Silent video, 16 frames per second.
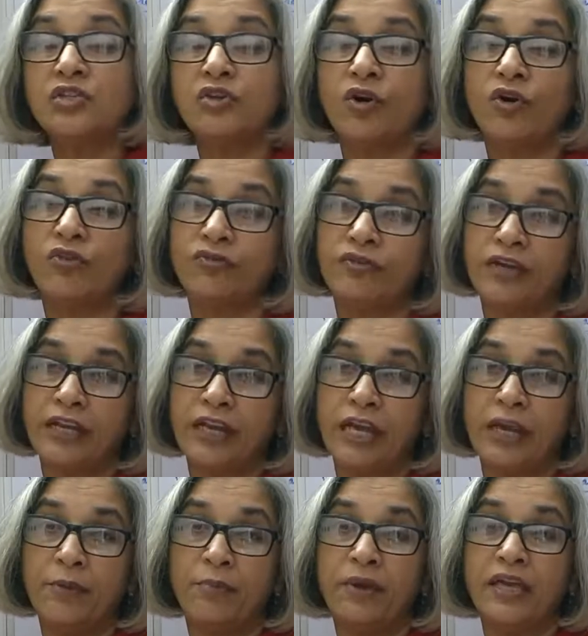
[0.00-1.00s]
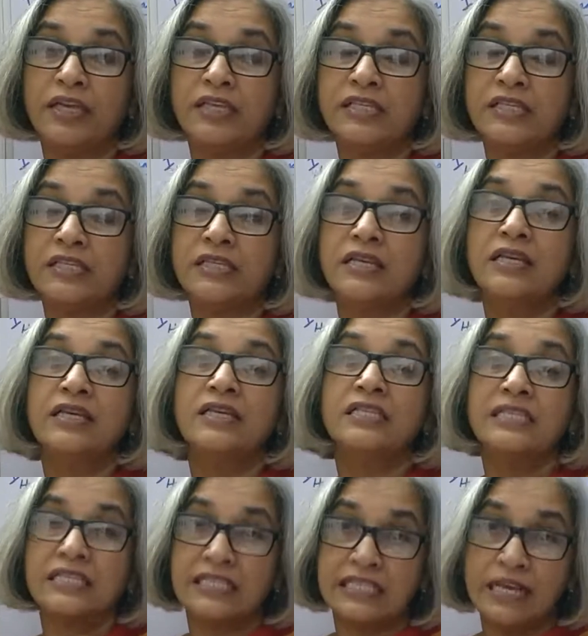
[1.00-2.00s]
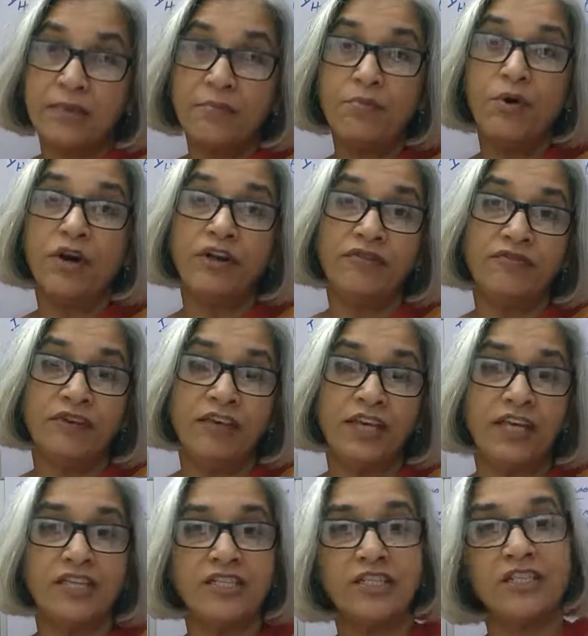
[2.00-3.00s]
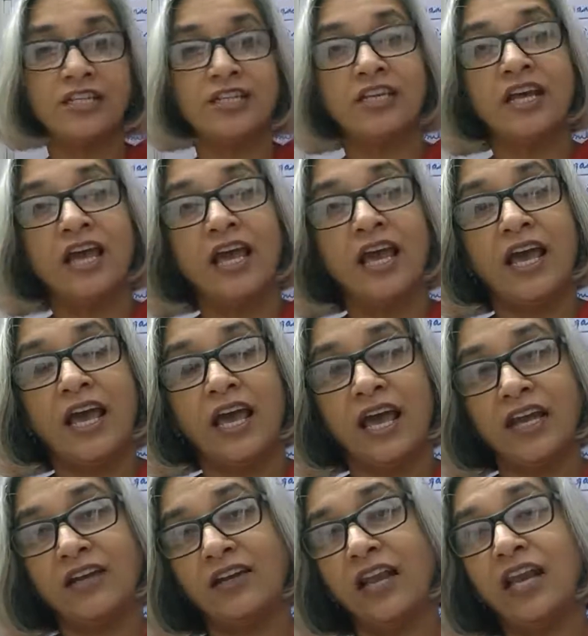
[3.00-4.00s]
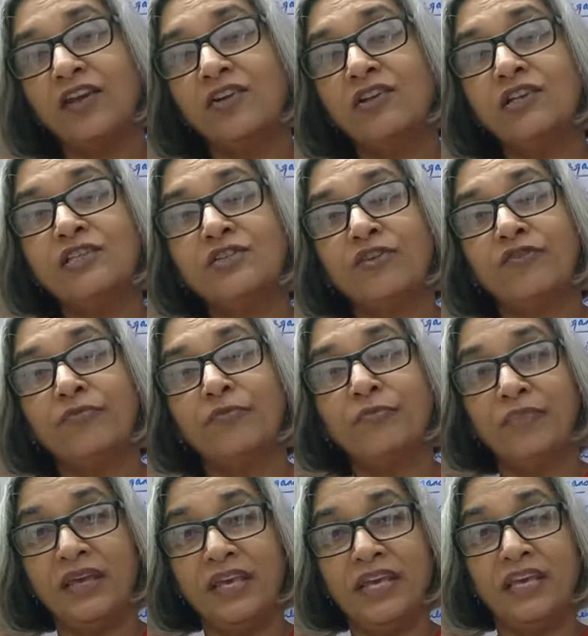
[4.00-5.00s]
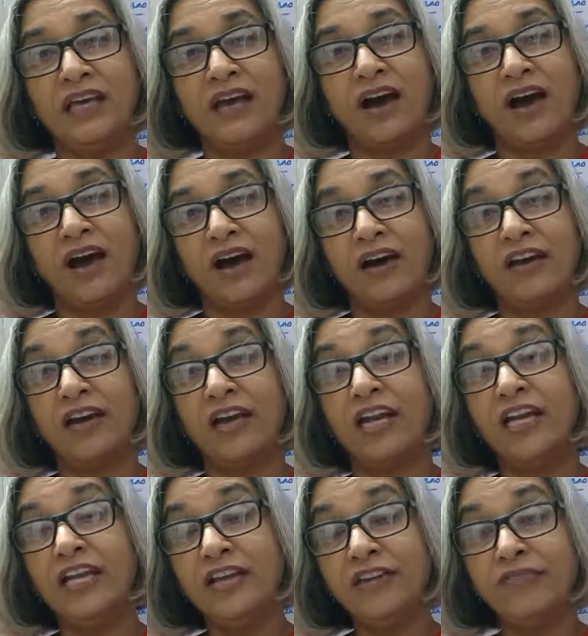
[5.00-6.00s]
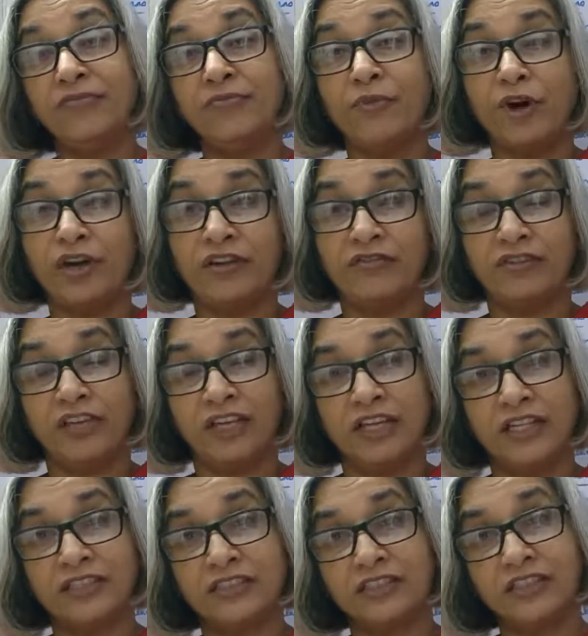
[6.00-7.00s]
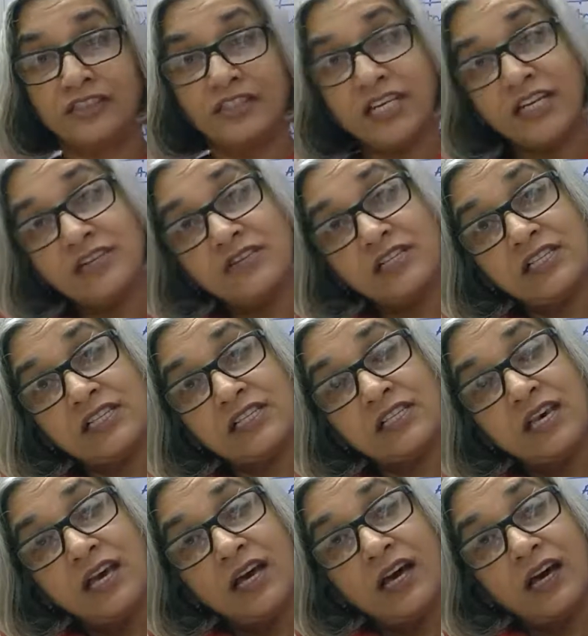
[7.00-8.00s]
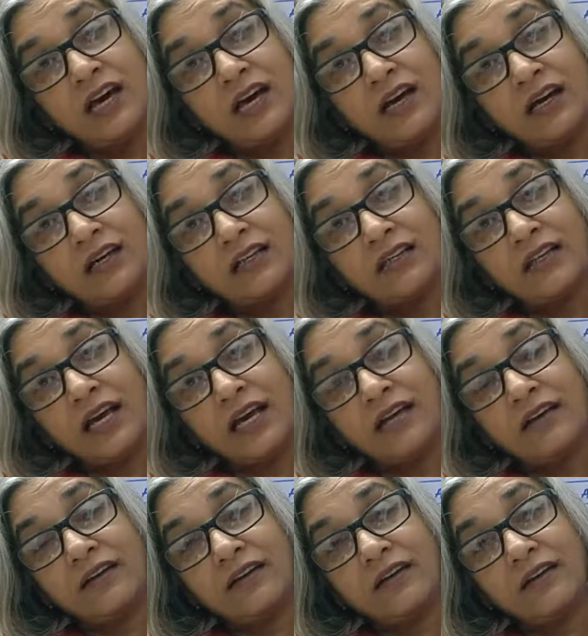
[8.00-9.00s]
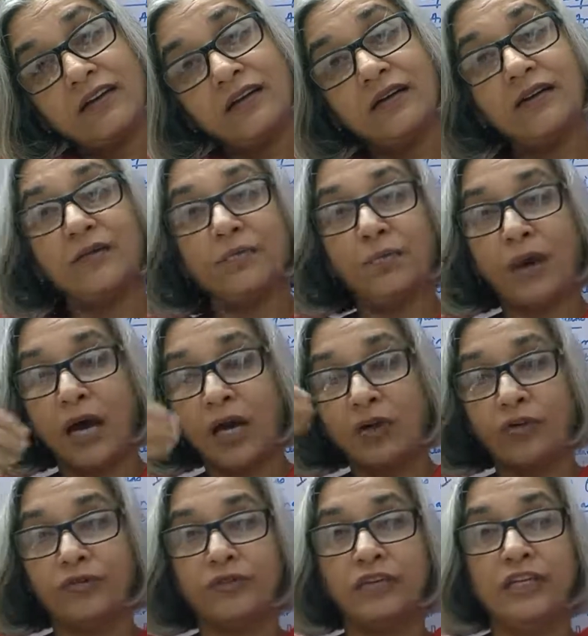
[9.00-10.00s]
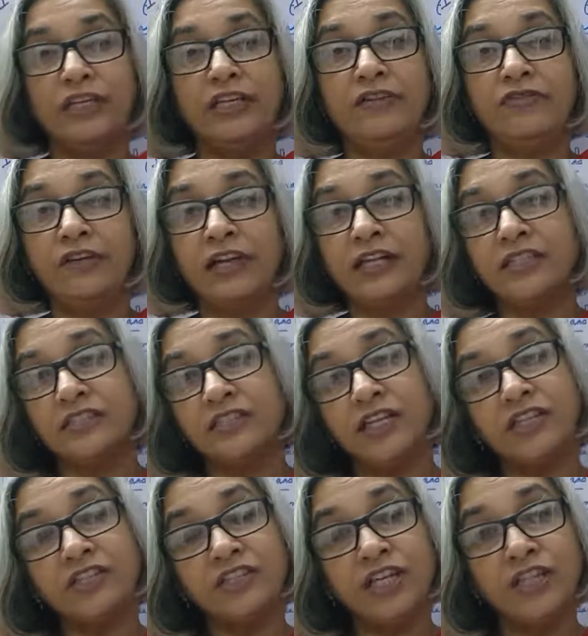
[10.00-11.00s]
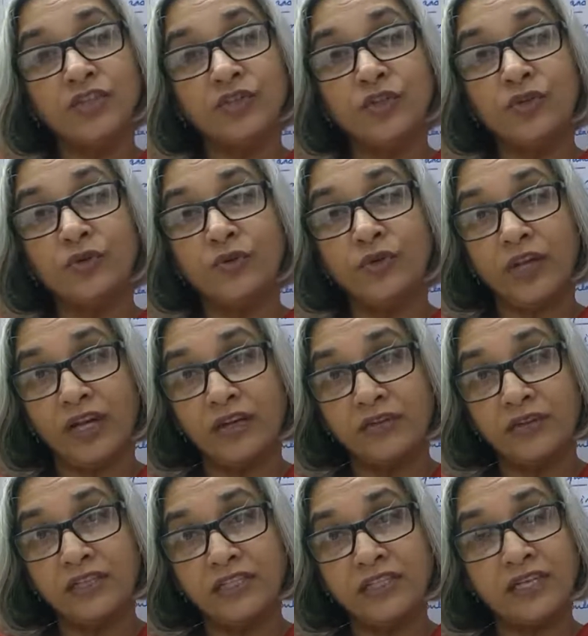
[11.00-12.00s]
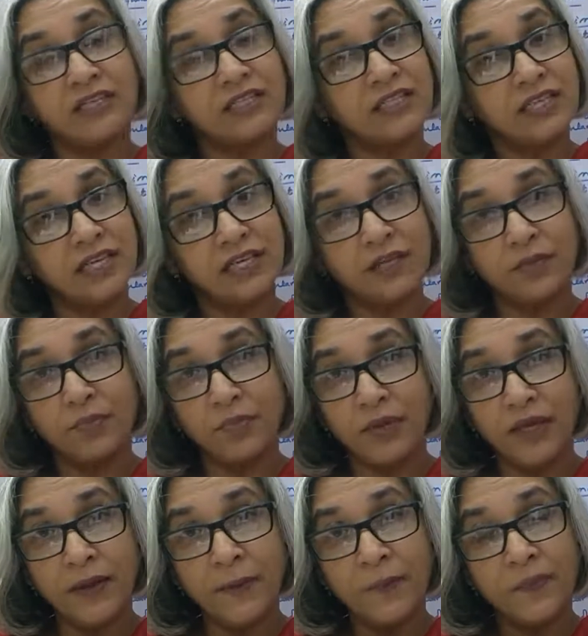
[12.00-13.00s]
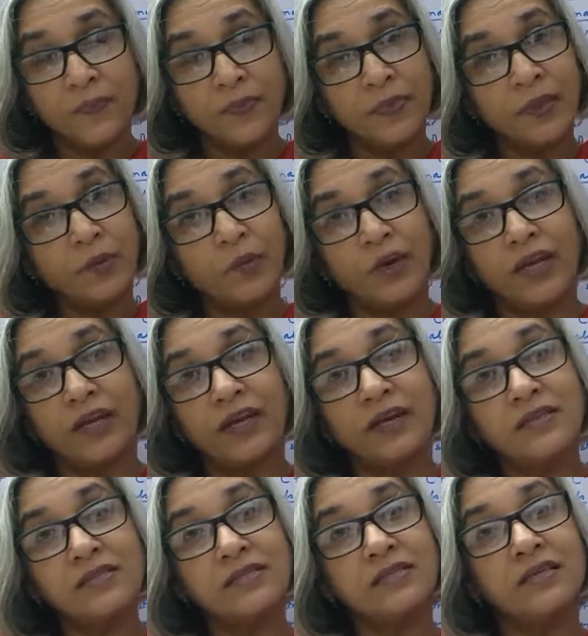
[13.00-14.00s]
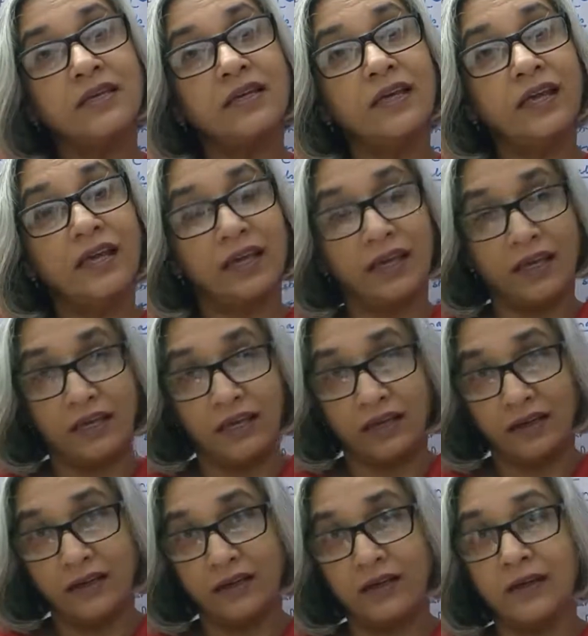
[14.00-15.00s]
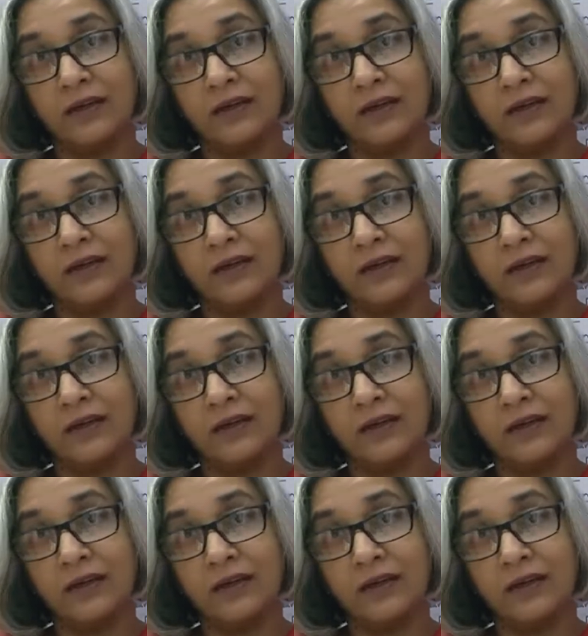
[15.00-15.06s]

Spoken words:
of grape is stem modification and tendrils of pea are leaf modification. Tendrils, that part of the leaflets that change into tendrils are seen in pea, whereas in